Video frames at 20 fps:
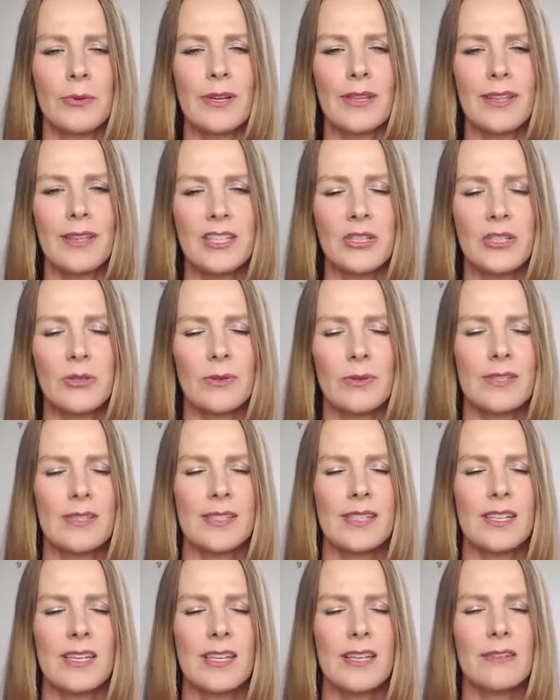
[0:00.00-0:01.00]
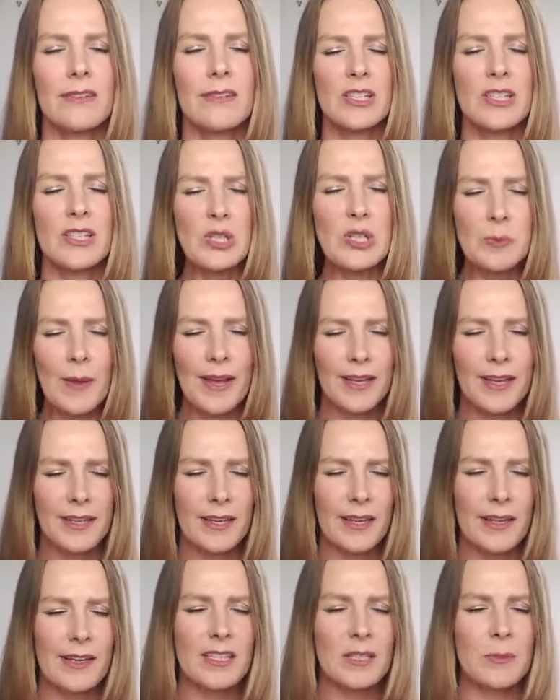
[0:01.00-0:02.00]
Breathe in to receive,
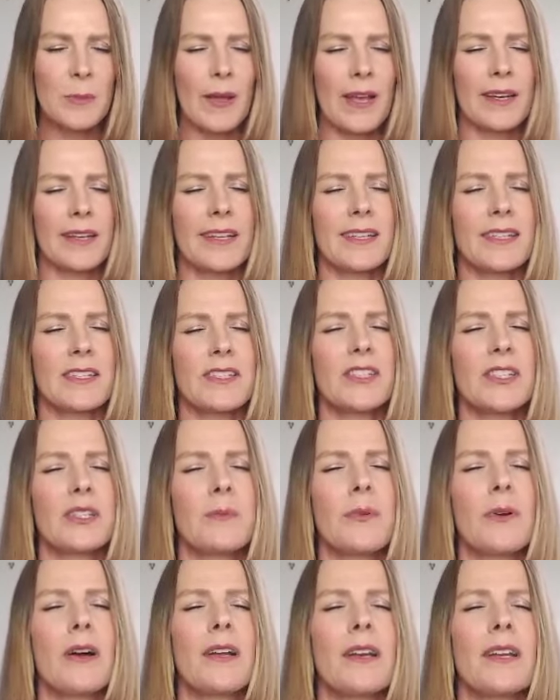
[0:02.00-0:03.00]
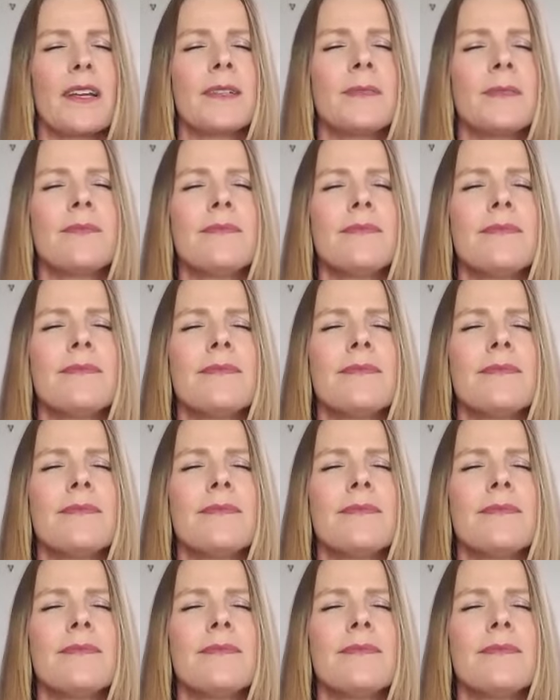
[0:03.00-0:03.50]
expanding, expanding into your body.